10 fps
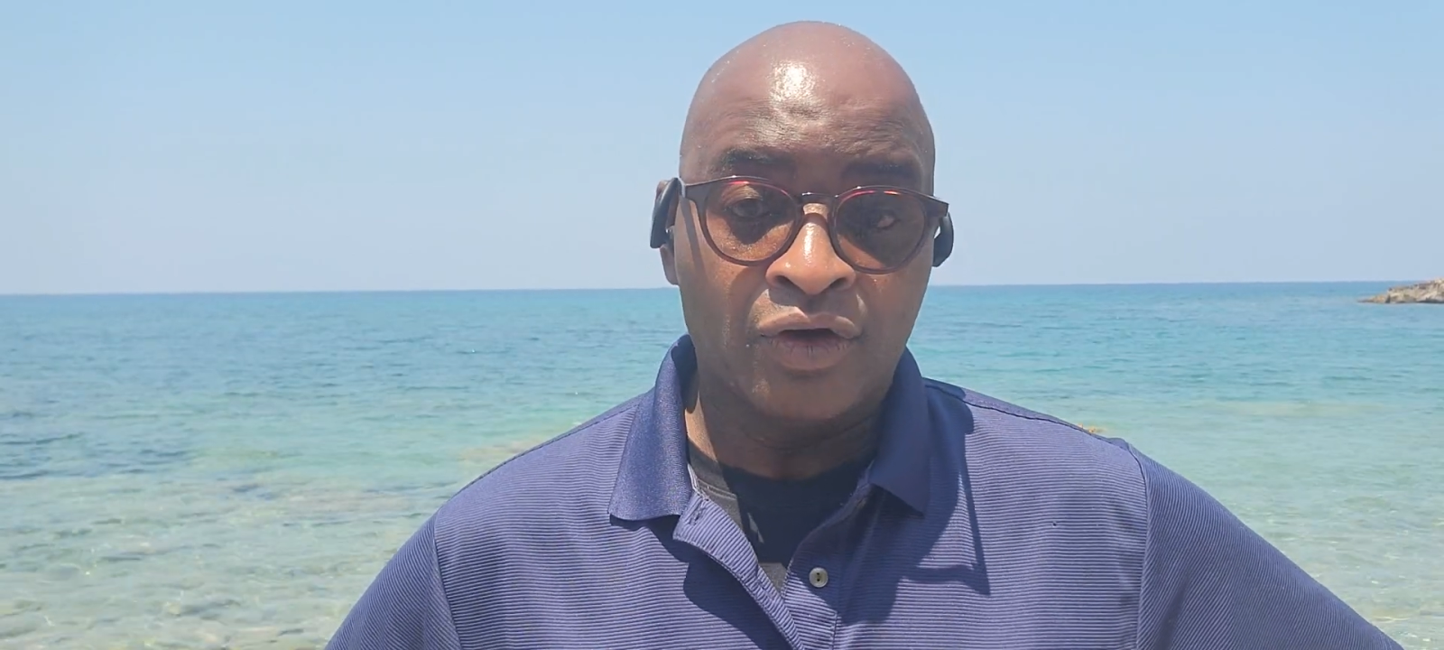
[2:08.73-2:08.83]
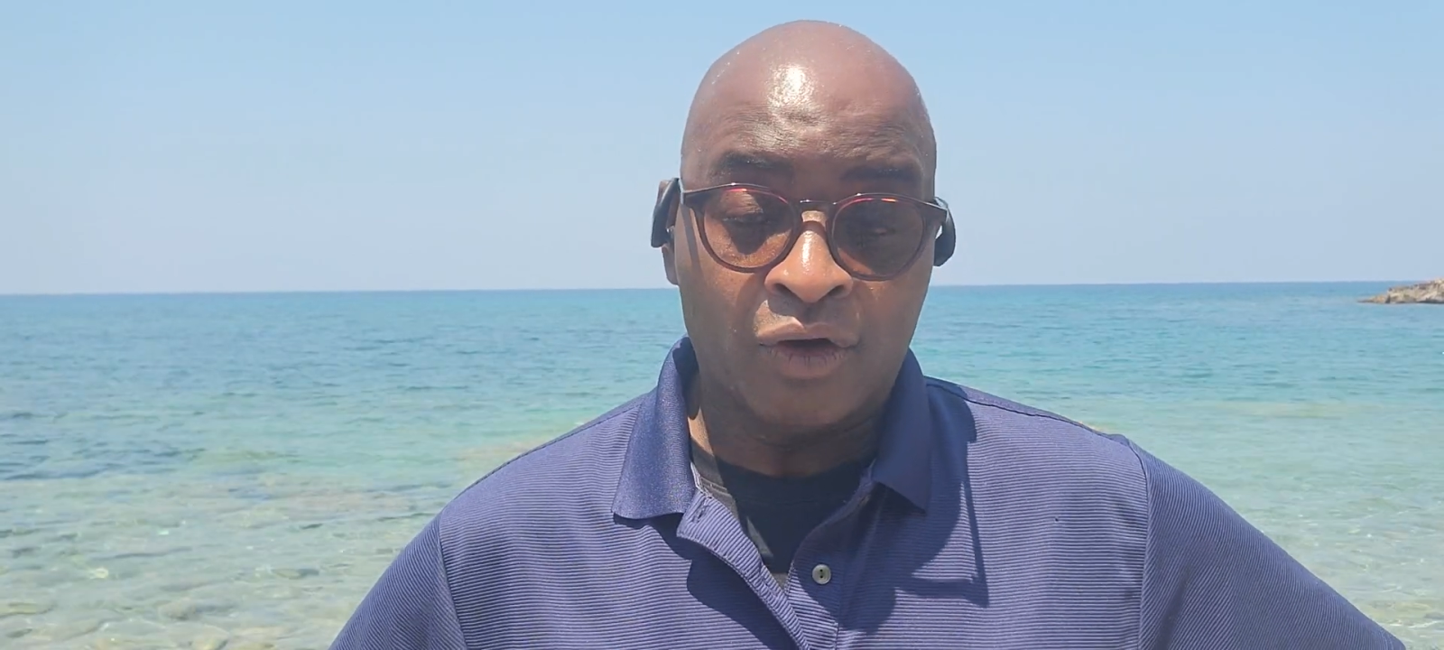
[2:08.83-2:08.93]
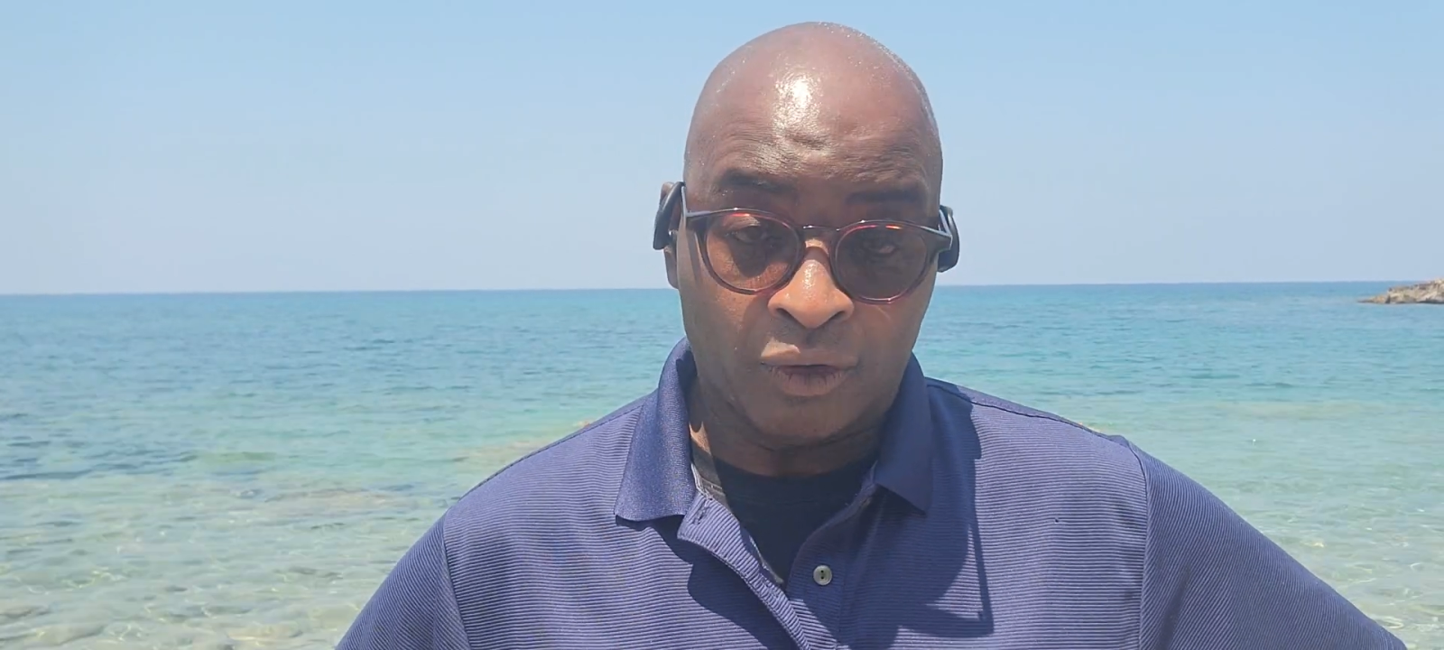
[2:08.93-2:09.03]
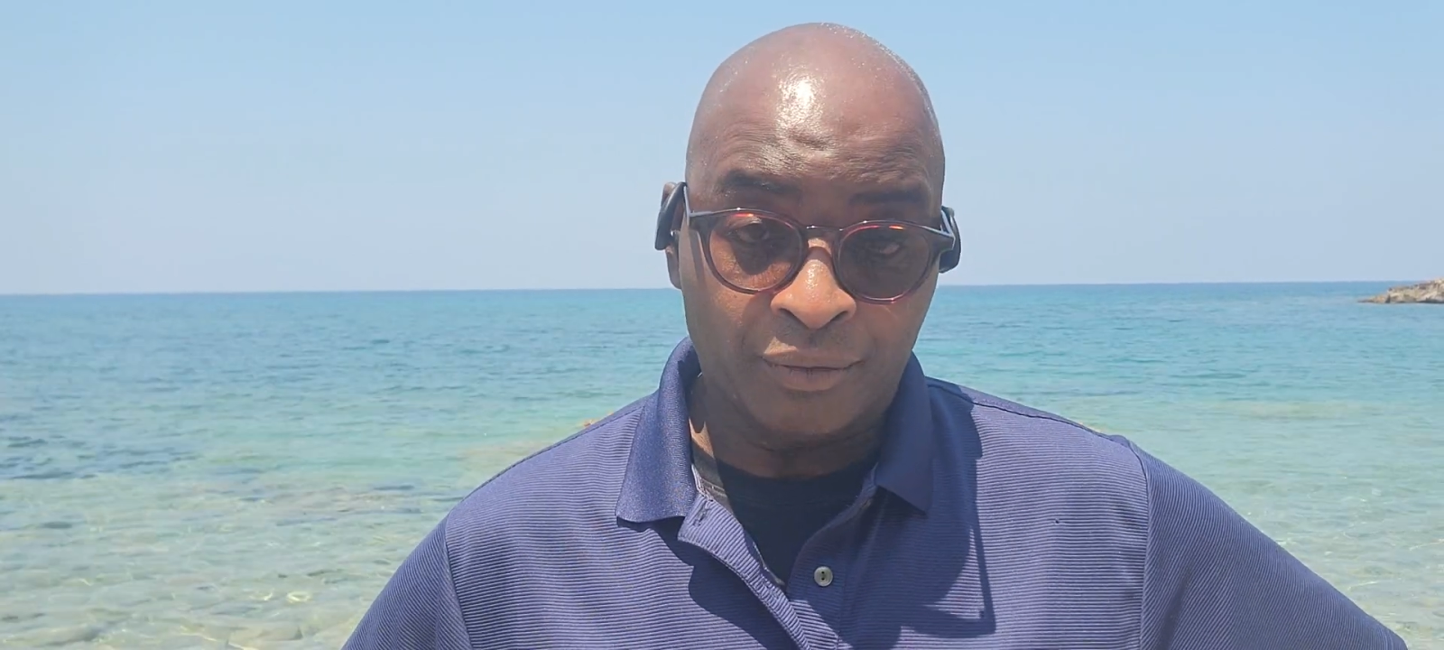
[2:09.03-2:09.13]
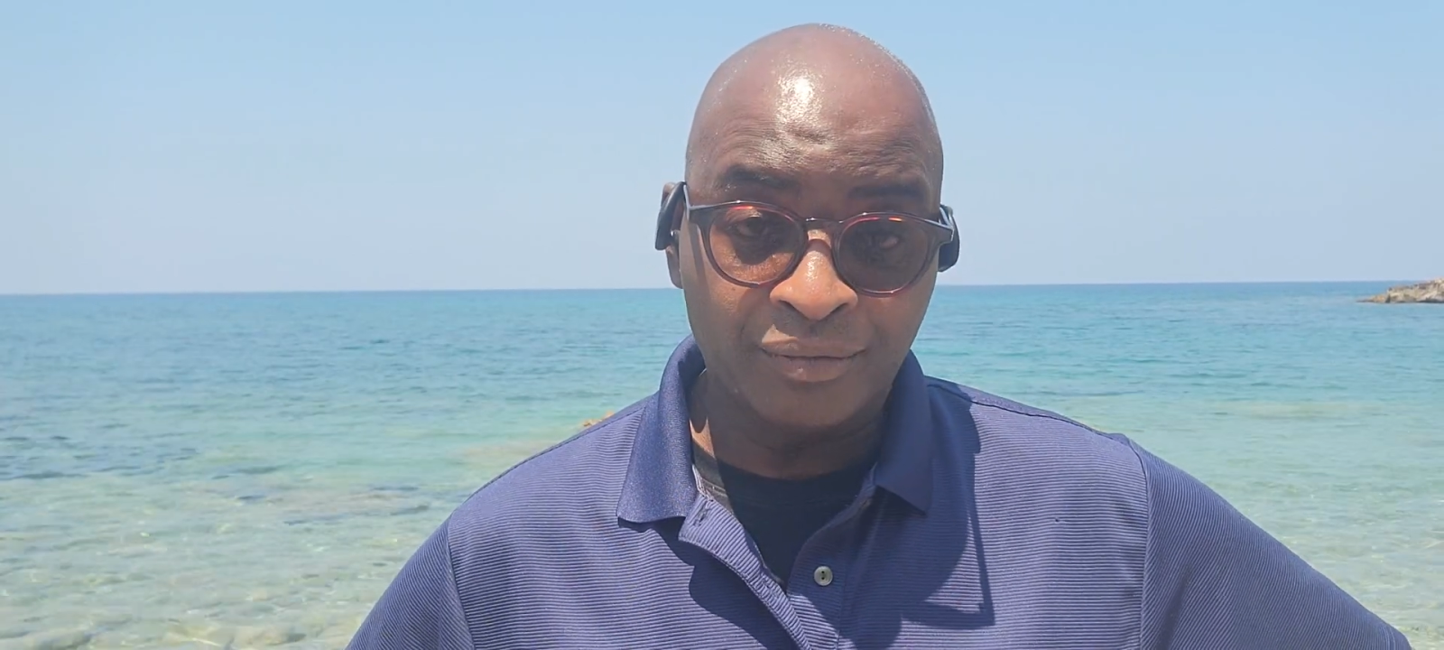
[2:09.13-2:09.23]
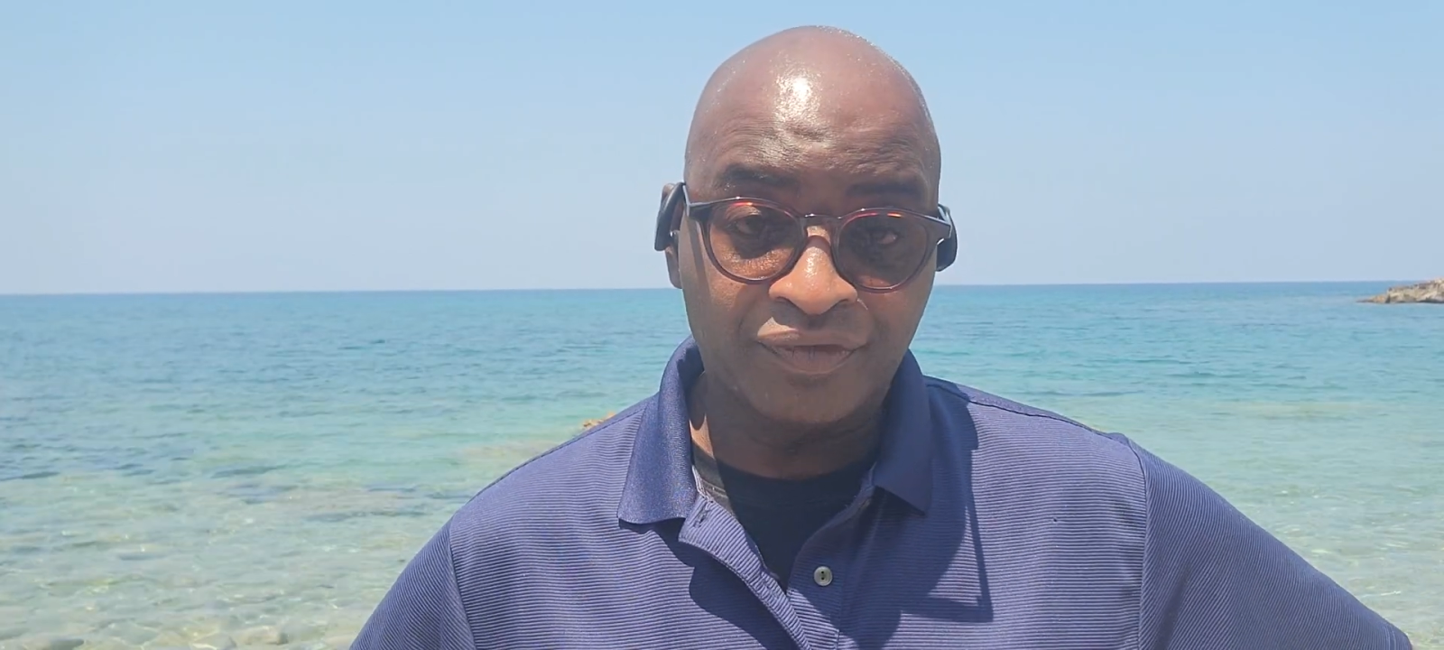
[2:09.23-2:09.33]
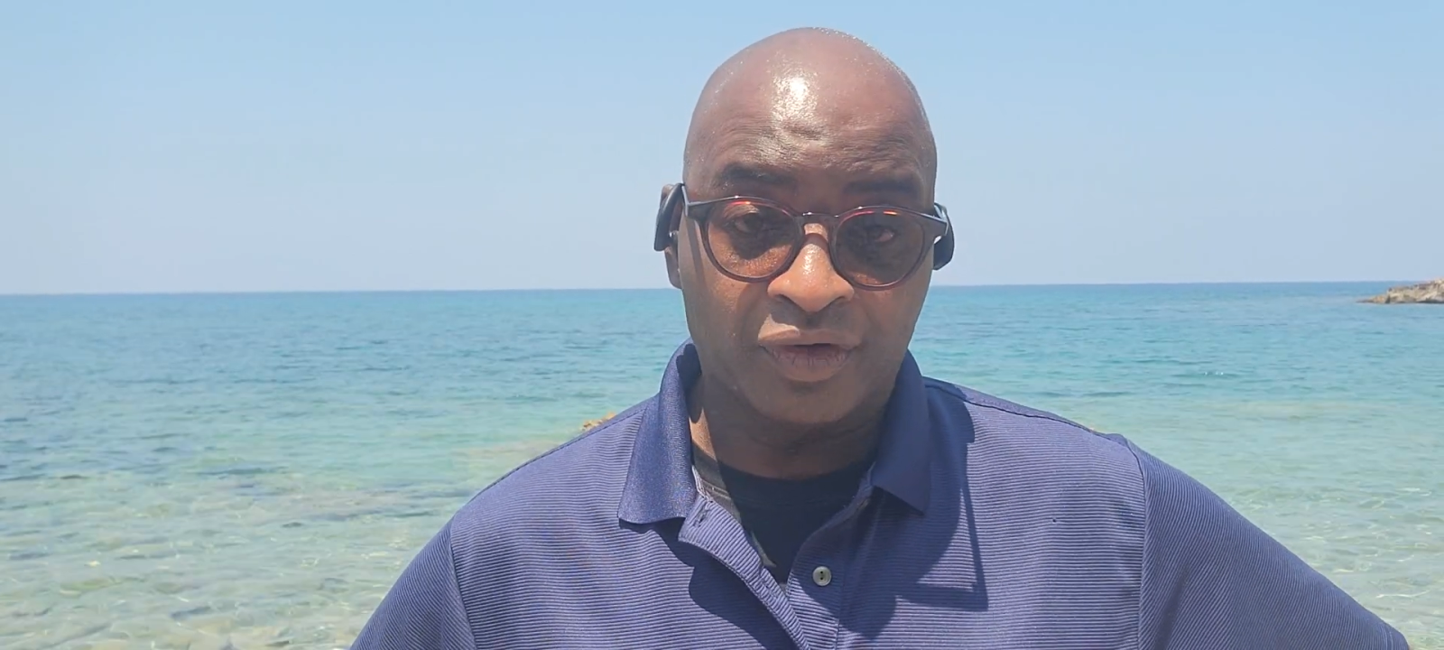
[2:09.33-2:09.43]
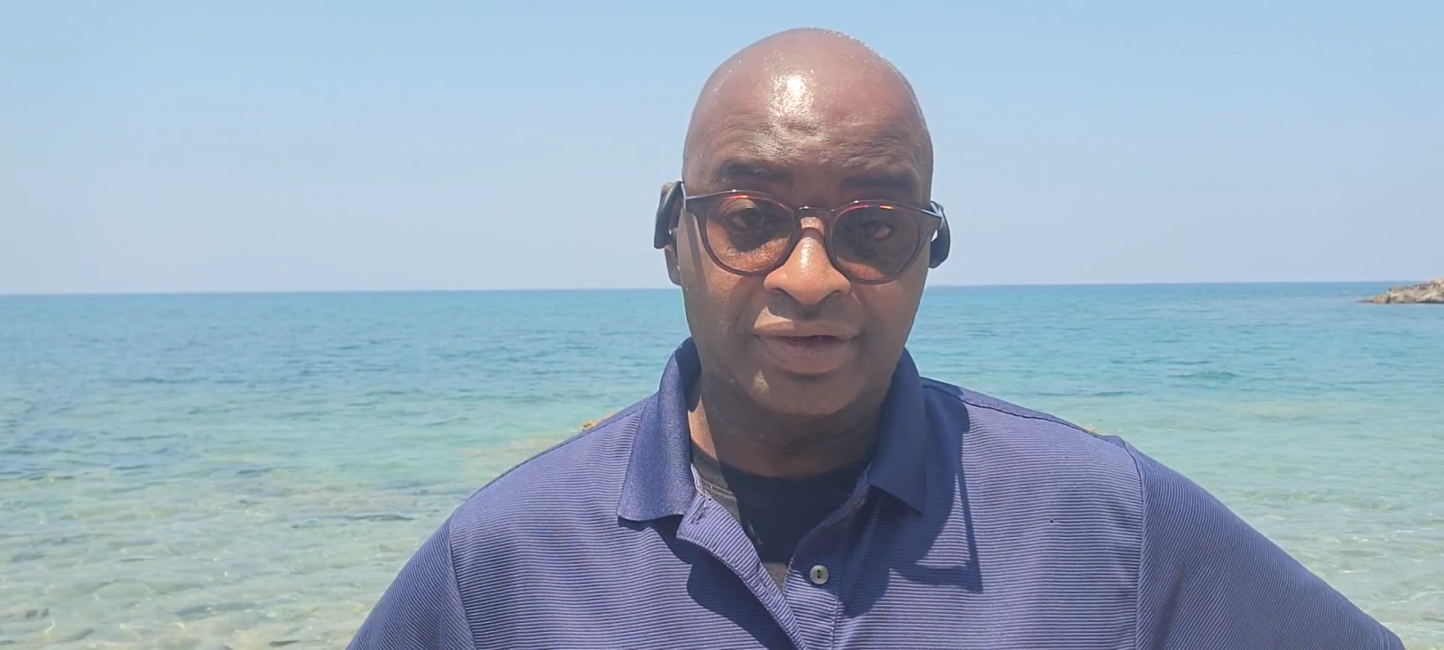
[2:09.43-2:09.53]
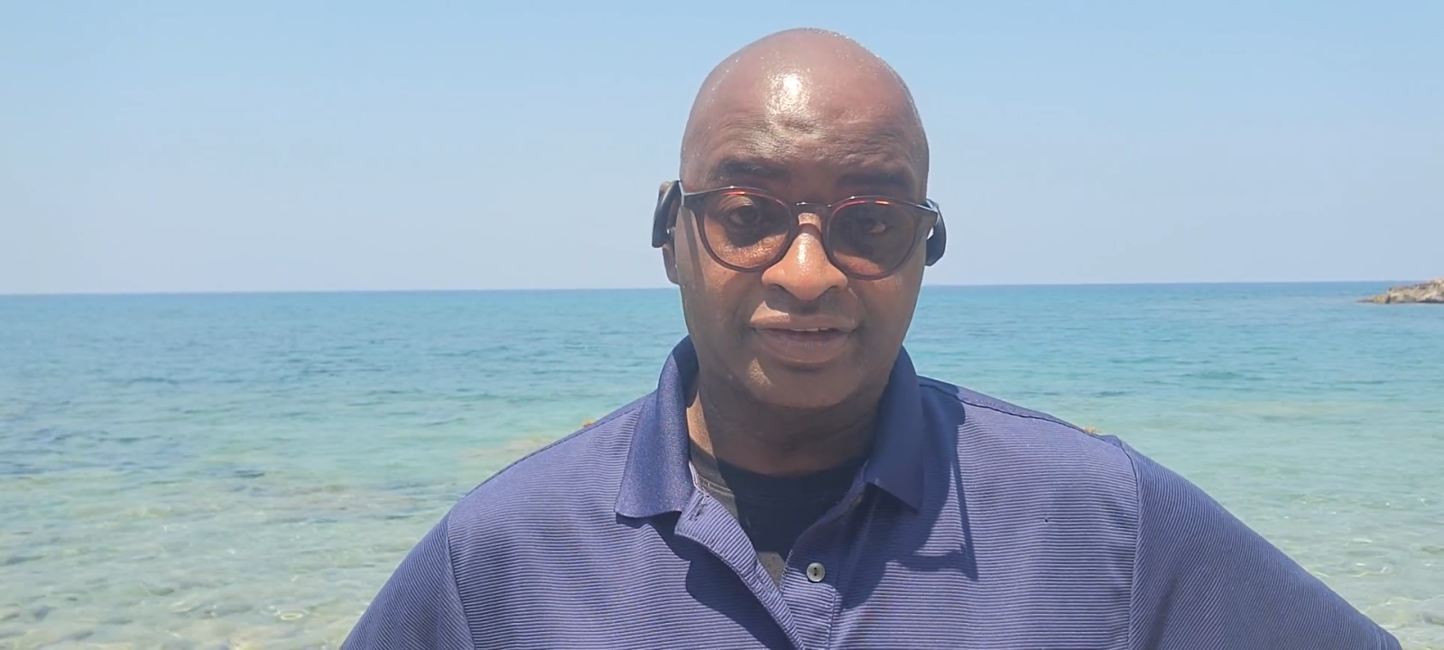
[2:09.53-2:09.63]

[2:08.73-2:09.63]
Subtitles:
Home for